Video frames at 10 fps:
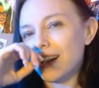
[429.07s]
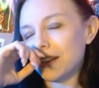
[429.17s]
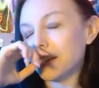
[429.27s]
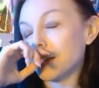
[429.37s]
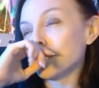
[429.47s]

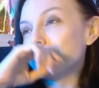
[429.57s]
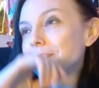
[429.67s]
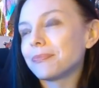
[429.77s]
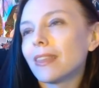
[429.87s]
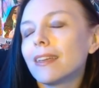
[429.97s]

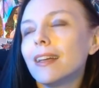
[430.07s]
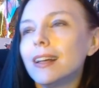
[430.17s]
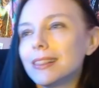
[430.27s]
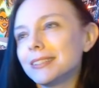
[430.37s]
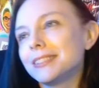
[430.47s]
Um,
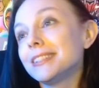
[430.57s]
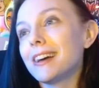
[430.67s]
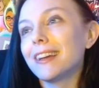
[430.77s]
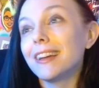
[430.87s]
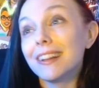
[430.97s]
Zendaya,